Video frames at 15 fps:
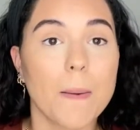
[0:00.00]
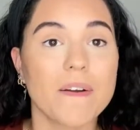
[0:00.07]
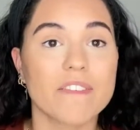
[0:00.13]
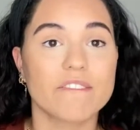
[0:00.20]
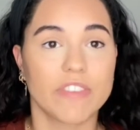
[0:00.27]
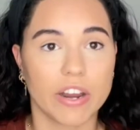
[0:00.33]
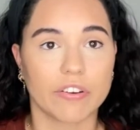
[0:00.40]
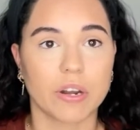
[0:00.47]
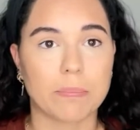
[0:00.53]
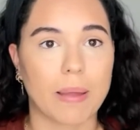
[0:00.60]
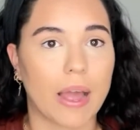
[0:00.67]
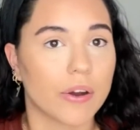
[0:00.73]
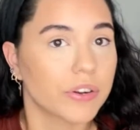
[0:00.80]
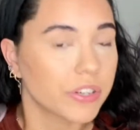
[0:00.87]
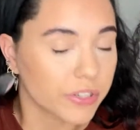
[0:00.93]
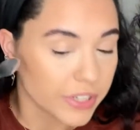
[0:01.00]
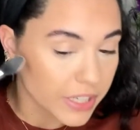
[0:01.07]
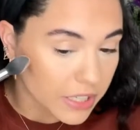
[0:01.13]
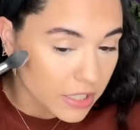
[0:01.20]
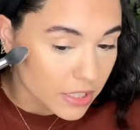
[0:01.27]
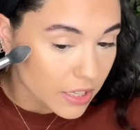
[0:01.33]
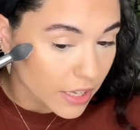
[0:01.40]
very
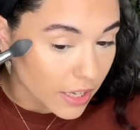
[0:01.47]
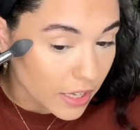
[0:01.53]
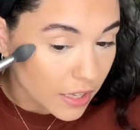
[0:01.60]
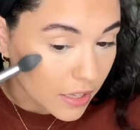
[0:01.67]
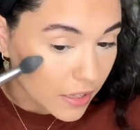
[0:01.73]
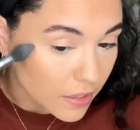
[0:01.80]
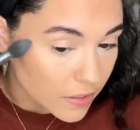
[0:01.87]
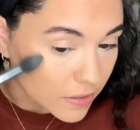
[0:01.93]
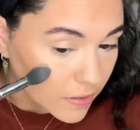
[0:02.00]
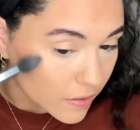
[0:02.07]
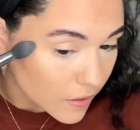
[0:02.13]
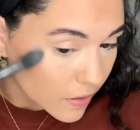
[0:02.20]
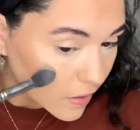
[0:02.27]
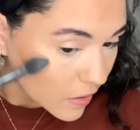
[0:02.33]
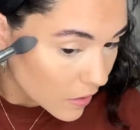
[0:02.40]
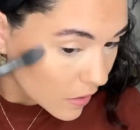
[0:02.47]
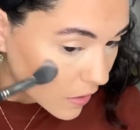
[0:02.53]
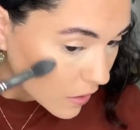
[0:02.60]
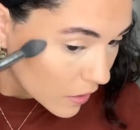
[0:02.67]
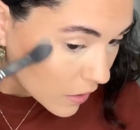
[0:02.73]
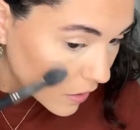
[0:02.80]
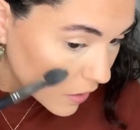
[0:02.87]
powdery. And
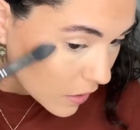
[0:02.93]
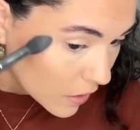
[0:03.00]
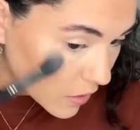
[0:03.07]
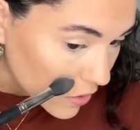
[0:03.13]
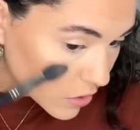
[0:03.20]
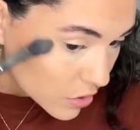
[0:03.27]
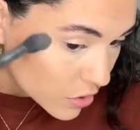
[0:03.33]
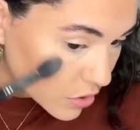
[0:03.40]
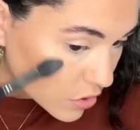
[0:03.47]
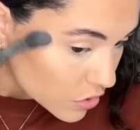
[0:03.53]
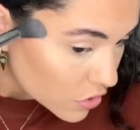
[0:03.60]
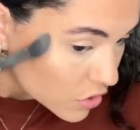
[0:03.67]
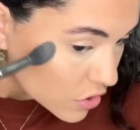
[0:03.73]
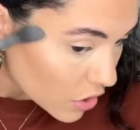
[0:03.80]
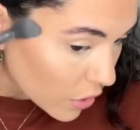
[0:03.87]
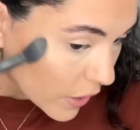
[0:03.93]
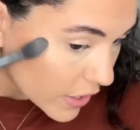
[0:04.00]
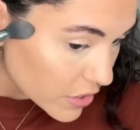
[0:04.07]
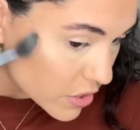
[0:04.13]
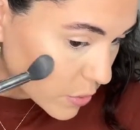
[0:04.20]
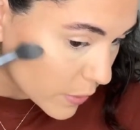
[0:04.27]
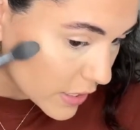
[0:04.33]
so I
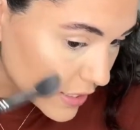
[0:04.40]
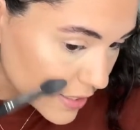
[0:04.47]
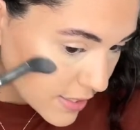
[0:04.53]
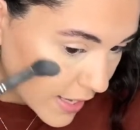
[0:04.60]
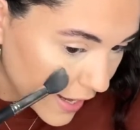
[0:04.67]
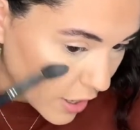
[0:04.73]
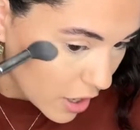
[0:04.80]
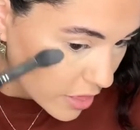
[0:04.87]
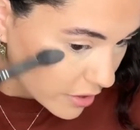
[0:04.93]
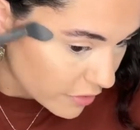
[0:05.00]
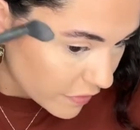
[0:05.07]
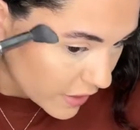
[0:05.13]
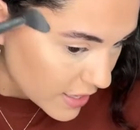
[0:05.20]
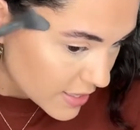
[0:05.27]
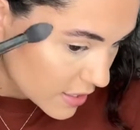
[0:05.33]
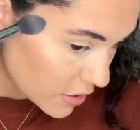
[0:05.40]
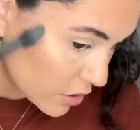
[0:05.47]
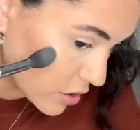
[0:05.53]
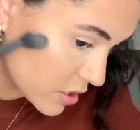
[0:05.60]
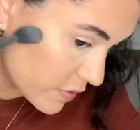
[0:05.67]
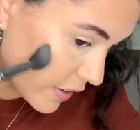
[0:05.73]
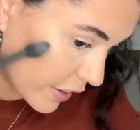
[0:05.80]
do want to say on the face it
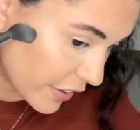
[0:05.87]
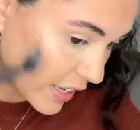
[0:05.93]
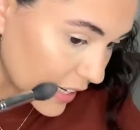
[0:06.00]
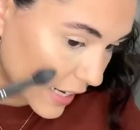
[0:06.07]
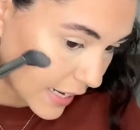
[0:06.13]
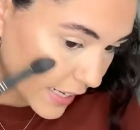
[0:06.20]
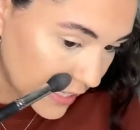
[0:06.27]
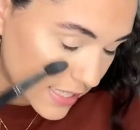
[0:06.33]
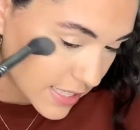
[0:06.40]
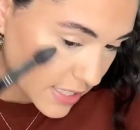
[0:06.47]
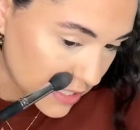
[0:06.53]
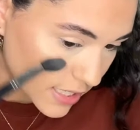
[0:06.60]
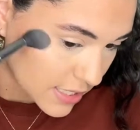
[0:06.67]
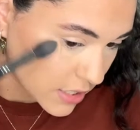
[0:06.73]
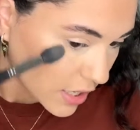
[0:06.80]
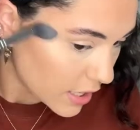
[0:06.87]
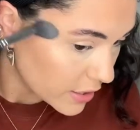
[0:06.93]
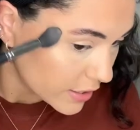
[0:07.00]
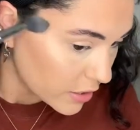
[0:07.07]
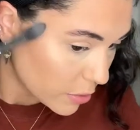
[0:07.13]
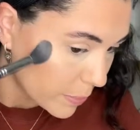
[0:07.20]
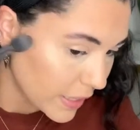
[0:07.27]
looks very nice. It does look a
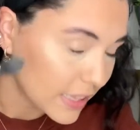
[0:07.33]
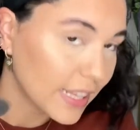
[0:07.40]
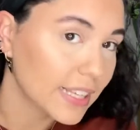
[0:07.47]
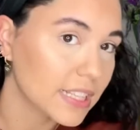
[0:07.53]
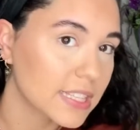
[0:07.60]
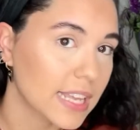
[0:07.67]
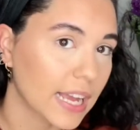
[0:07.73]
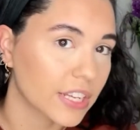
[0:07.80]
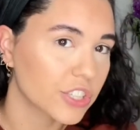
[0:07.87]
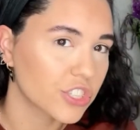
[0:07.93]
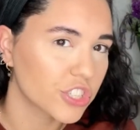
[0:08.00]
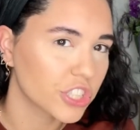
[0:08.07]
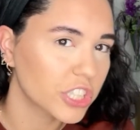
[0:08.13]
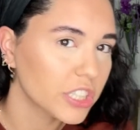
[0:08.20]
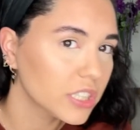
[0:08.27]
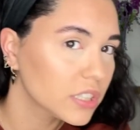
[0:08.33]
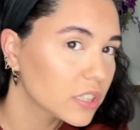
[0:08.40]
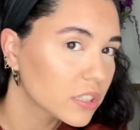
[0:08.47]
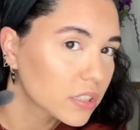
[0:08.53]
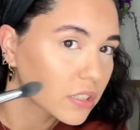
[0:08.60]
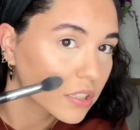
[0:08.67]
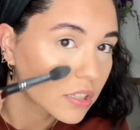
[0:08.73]
little bit like textured.
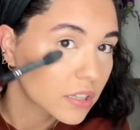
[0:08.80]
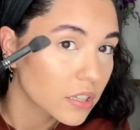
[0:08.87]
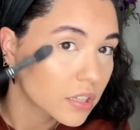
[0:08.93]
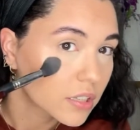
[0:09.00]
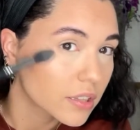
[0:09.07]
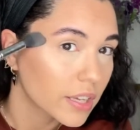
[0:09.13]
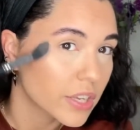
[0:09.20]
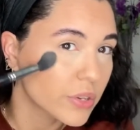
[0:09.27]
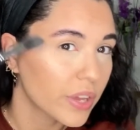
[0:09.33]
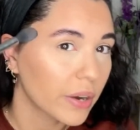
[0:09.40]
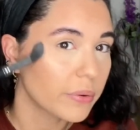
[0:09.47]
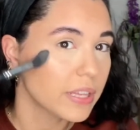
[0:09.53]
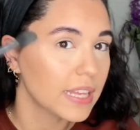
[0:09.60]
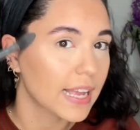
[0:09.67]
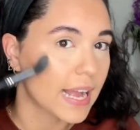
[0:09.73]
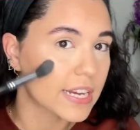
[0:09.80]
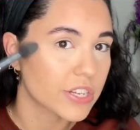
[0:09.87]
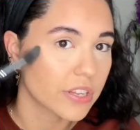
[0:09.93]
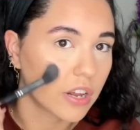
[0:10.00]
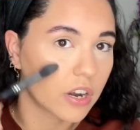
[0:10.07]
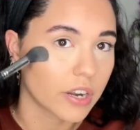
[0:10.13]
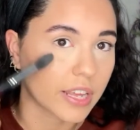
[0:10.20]
You can't really catch
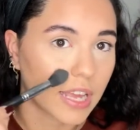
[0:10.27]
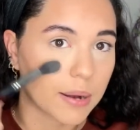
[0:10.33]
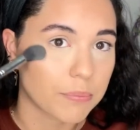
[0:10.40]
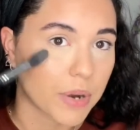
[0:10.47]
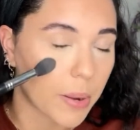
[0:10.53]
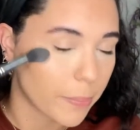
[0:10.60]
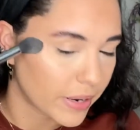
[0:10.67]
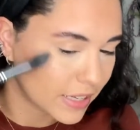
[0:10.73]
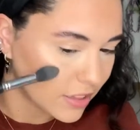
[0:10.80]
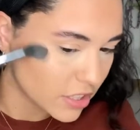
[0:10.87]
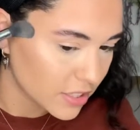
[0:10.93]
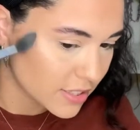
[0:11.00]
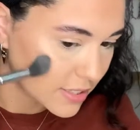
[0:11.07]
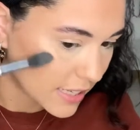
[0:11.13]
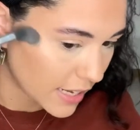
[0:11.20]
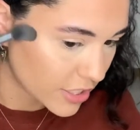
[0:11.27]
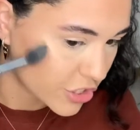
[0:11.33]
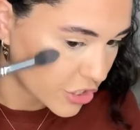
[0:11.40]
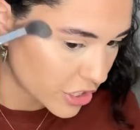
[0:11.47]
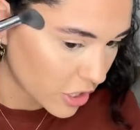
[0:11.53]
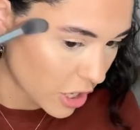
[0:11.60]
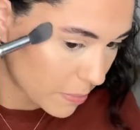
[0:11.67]
that on camera, but it looks
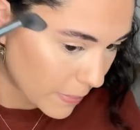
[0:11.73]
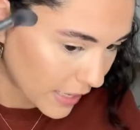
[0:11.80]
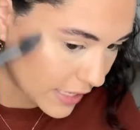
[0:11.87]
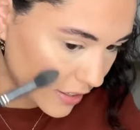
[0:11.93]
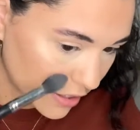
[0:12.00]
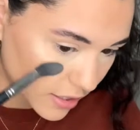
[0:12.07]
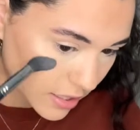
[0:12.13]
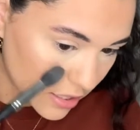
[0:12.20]
textured on my